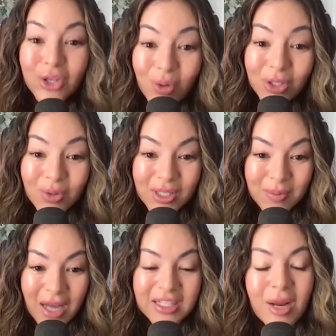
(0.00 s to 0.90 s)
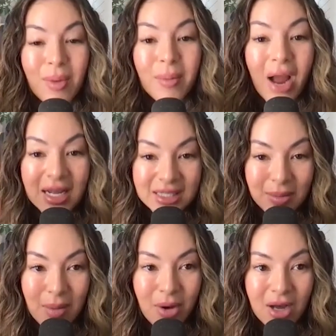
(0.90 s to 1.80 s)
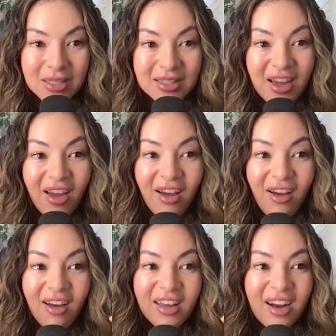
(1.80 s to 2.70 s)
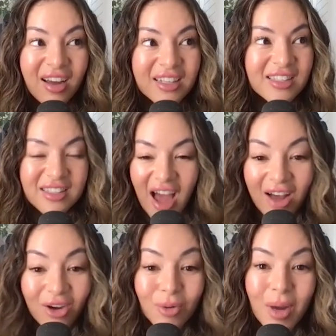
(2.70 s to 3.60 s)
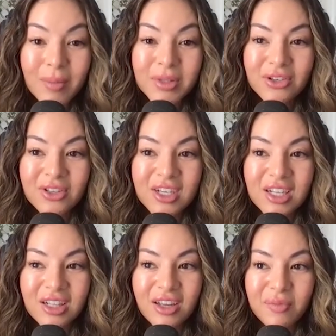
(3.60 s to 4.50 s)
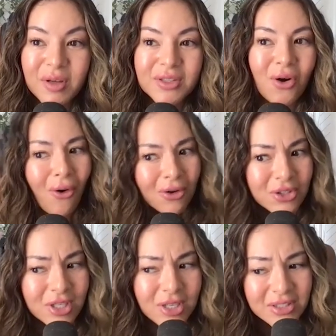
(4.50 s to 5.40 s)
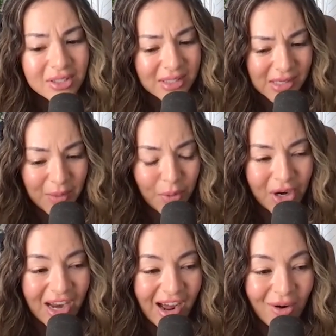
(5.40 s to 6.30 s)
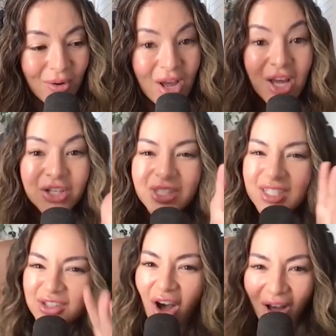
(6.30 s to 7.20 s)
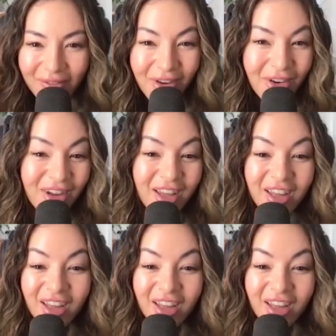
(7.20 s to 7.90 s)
what to expect. And I remember asking my boss, can I stagger my maternity leave? Because all she does is sleep right now. She's not very